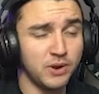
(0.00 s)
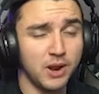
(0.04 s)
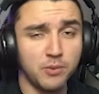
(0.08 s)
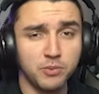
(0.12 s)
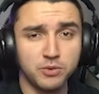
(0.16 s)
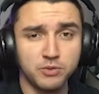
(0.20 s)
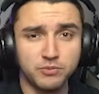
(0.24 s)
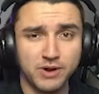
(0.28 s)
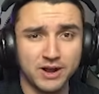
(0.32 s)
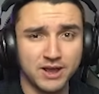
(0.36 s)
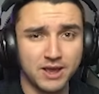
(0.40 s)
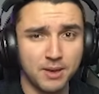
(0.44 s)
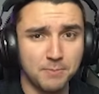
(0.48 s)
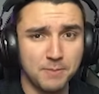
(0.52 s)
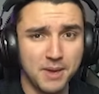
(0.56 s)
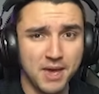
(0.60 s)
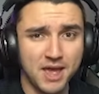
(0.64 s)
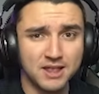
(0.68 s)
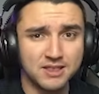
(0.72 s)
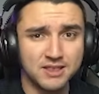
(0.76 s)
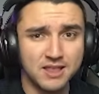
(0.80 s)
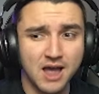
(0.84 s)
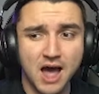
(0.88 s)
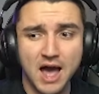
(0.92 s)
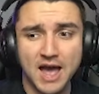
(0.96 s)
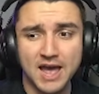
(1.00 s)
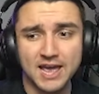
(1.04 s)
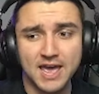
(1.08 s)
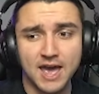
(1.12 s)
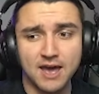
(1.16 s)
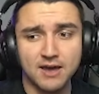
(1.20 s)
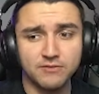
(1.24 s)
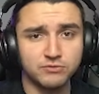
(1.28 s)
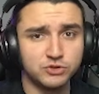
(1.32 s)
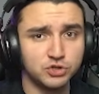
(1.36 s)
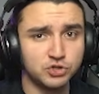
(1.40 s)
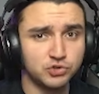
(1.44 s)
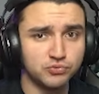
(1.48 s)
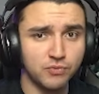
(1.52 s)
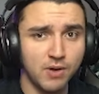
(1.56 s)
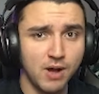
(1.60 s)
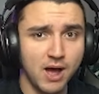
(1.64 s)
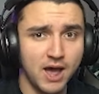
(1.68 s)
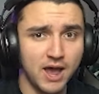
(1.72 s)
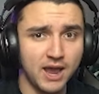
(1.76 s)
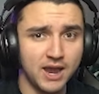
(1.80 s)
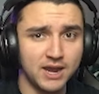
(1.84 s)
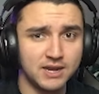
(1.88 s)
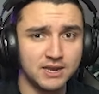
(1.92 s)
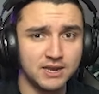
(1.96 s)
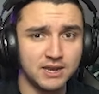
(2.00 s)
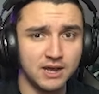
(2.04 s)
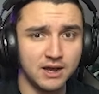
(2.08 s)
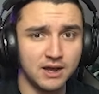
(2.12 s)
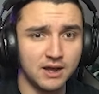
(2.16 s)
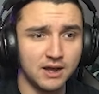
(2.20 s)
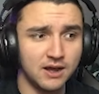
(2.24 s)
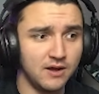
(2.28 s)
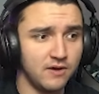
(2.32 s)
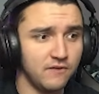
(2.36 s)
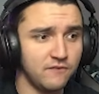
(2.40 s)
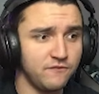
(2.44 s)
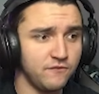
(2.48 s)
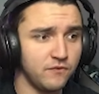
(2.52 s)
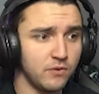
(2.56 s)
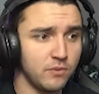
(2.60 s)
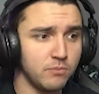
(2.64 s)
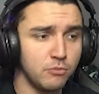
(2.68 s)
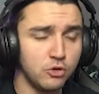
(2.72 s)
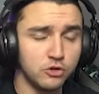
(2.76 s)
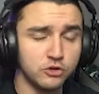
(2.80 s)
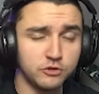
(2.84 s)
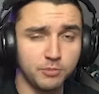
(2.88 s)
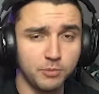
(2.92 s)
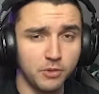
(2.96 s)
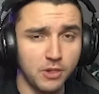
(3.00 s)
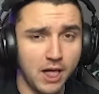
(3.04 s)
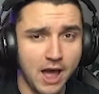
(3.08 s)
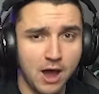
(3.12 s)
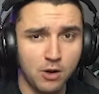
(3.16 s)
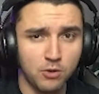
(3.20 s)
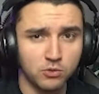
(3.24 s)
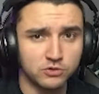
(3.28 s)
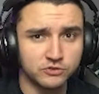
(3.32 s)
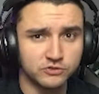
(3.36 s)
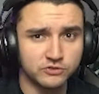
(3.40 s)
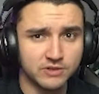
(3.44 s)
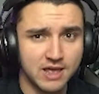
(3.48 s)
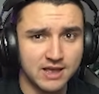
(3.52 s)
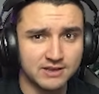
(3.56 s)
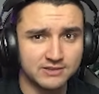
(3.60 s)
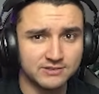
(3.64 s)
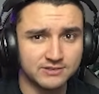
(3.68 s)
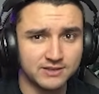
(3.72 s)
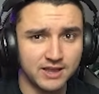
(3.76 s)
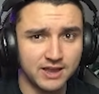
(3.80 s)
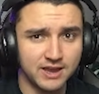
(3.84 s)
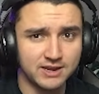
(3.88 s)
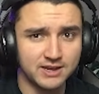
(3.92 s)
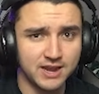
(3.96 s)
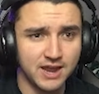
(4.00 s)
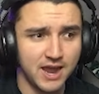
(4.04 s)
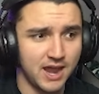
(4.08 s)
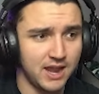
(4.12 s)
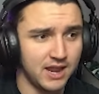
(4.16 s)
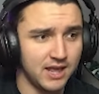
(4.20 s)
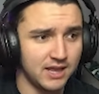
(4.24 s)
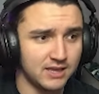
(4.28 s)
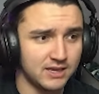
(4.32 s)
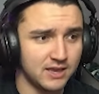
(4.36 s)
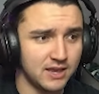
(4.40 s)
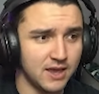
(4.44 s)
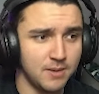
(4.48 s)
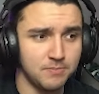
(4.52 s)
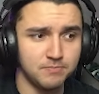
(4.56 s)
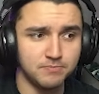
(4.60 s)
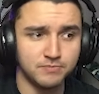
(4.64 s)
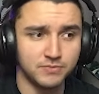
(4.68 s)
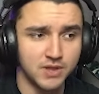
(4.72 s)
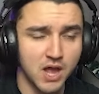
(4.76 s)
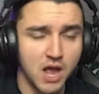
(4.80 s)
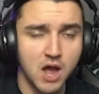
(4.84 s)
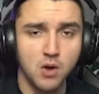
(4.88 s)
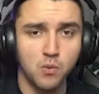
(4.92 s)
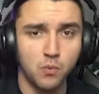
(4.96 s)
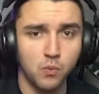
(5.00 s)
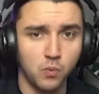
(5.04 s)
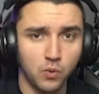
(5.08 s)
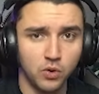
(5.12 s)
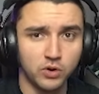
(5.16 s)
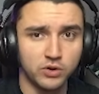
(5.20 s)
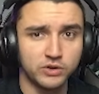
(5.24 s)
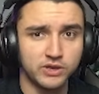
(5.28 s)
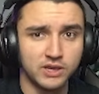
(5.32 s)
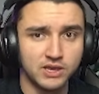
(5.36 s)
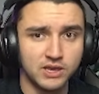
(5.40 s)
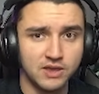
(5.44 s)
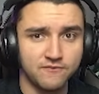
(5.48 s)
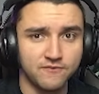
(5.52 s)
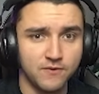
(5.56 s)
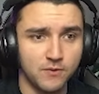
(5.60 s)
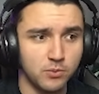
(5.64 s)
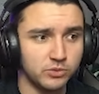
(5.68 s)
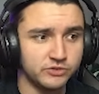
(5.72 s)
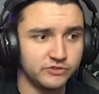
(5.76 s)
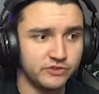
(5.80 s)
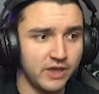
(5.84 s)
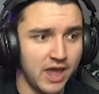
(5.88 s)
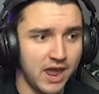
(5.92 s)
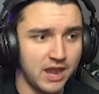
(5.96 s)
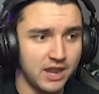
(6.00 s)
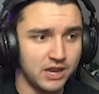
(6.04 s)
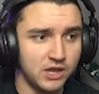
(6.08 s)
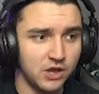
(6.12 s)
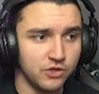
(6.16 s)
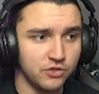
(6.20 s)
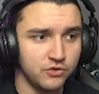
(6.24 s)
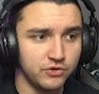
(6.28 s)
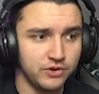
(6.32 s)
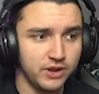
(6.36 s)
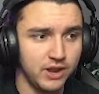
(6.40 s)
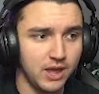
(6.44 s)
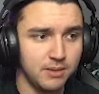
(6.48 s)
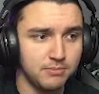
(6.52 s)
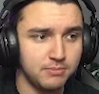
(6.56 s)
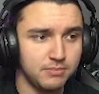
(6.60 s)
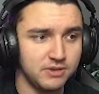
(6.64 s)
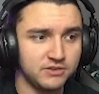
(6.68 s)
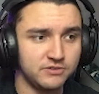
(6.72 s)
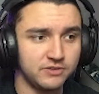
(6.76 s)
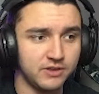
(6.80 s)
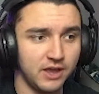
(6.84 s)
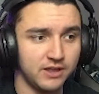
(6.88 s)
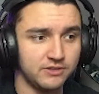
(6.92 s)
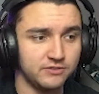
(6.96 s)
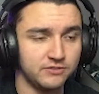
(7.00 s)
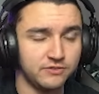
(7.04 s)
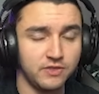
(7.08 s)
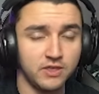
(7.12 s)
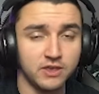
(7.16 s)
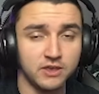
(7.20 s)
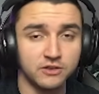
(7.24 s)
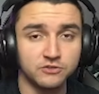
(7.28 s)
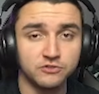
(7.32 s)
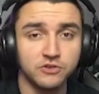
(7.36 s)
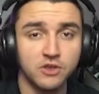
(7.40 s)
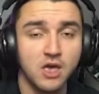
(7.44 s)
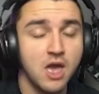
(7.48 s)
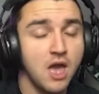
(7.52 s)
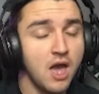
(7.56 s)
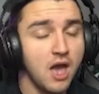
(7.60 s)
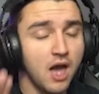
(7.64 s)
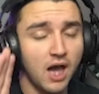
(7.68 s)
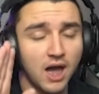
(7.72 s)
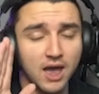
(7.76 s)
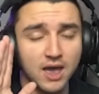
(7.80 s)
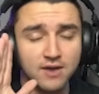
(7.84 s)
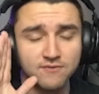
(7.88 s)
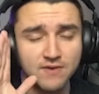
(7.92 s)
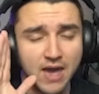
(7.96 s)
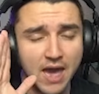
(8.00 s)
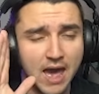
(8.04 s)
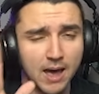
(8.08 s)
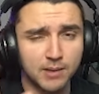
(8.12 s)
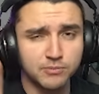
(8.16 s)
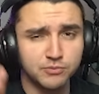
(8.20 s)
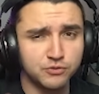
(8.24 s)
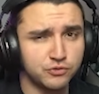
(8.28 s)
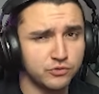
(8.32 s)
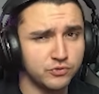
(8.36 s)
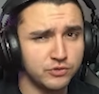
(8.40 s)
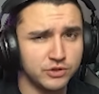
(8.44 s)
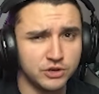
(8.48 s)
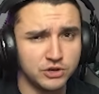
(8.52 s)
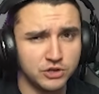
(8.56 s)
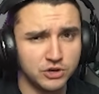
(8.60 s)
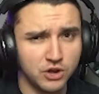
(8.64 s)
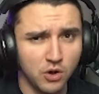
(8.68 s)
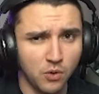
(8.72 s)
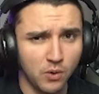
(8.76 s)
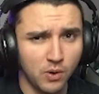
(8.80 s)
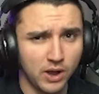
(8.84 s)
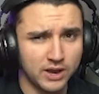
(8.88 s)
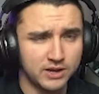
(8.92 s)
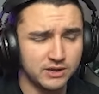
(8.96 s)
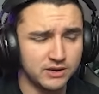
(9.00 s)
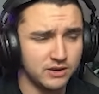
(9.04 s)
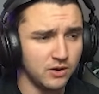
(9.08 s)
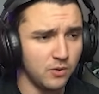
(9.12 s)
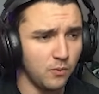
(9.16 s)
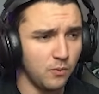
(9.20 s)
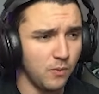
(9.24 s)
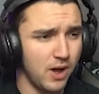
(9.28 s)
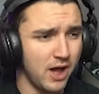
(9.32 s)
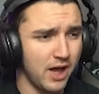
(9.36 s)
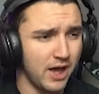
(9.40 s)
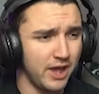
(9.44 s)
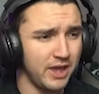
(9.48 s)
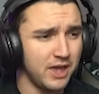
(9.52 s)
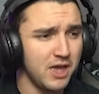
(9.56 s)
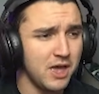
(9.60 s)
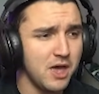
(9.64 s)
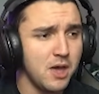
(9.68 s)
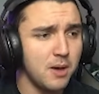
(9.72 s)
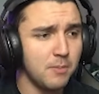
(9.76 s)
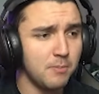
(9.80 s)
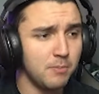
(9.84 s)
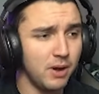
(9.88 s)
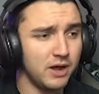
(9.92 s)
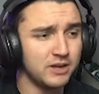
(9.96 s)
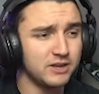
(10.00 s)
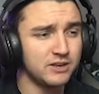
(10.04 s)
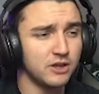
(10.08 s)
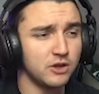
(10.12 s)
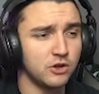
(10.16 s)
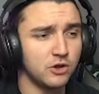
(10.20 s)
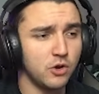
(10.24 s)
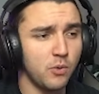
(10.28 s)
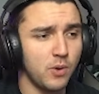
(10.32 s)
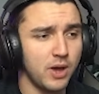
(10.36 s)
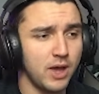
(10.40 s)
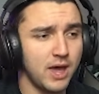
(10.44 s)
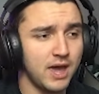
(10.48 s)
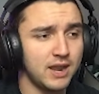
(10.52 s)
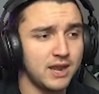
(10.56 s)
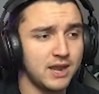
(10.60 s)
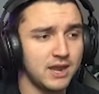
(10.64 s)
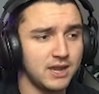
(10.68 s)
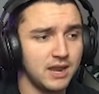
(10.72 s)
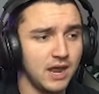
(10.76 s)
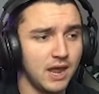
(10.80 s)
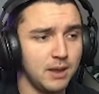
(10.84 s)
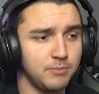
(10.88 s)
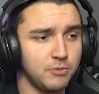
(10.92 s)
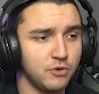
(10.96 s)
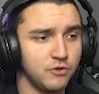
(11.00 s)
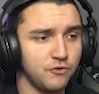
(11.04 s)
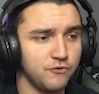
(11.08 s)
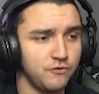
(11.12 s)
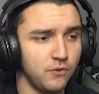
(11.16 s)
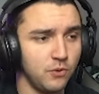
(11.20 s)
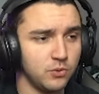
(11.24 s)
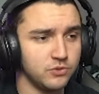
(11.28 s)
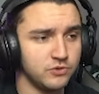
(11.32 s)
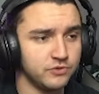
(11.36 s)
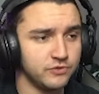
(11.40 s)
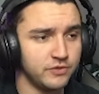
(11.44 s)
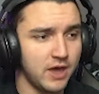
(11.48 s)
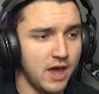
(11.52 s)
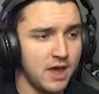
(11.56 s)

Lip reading: what I would recommend. I have tried for multiple hours last night and it kept not working if it was any other name besides this. I have absolutely no idea why, but go ahead and name your folder